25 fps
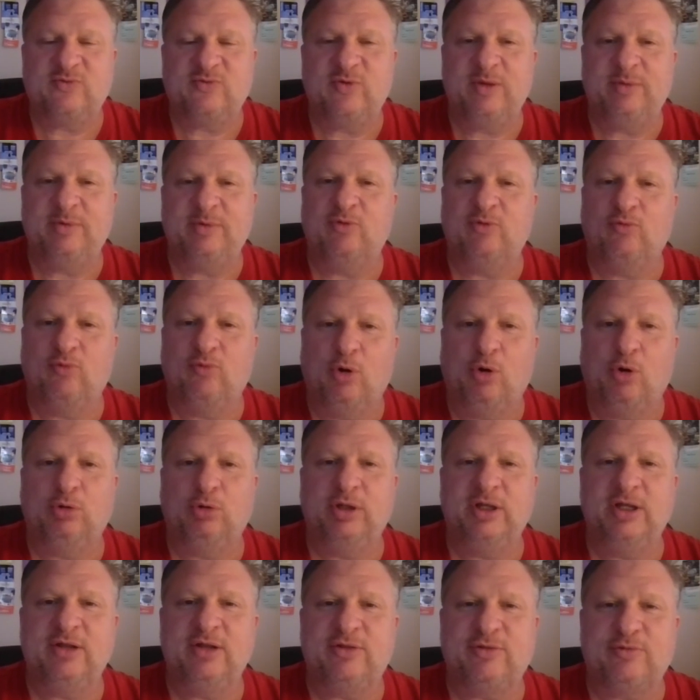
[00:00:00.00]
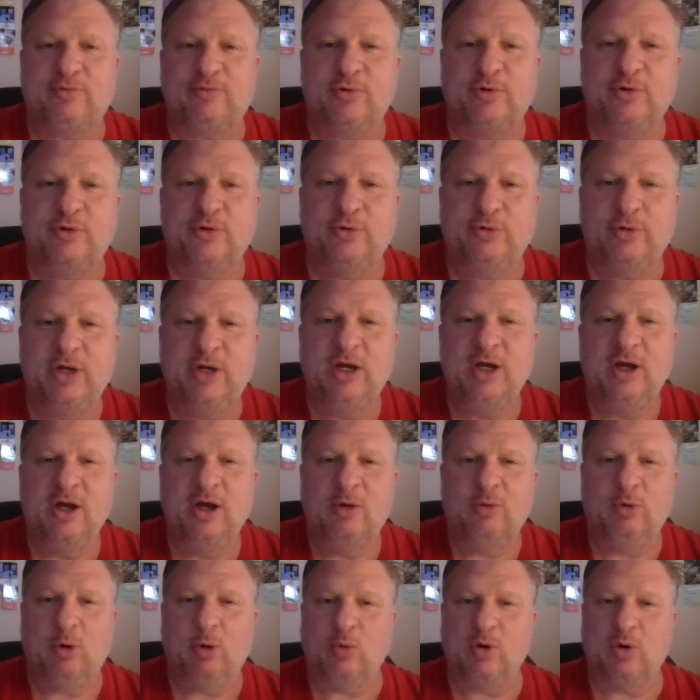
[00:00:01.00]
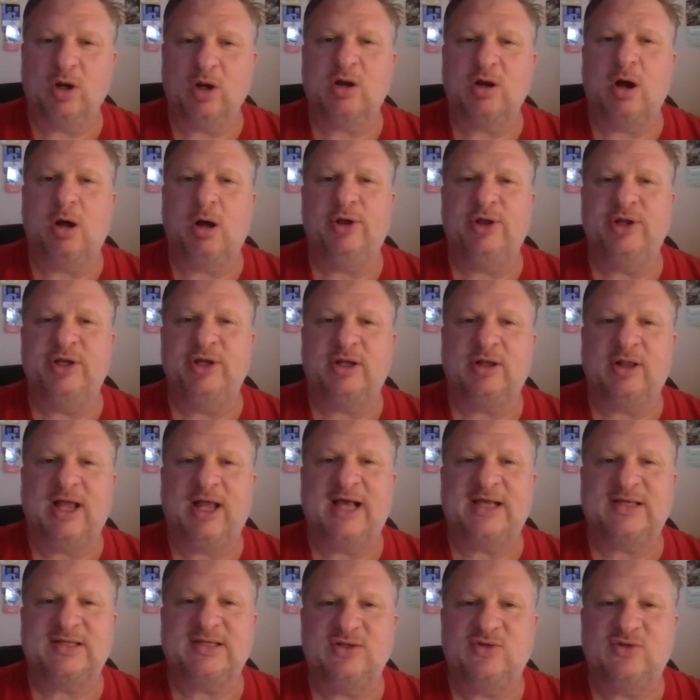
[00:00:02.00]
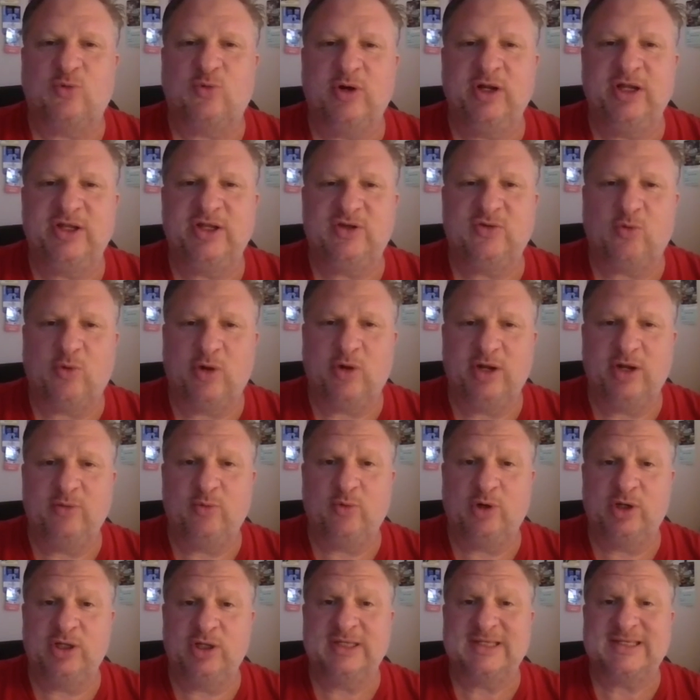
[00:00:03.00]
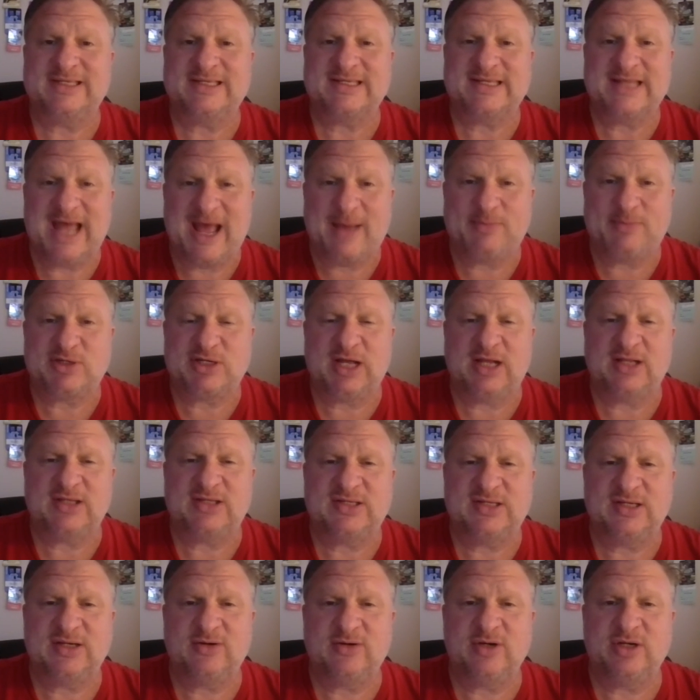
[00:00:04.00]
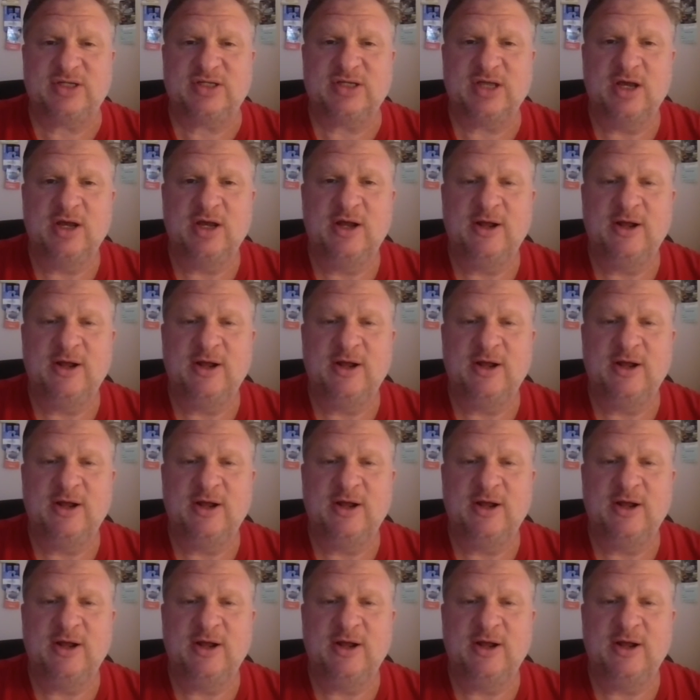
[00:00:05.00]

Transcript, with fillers: we've been rolling through what we're calling the Class of twenty twenty-one Snapshot Series,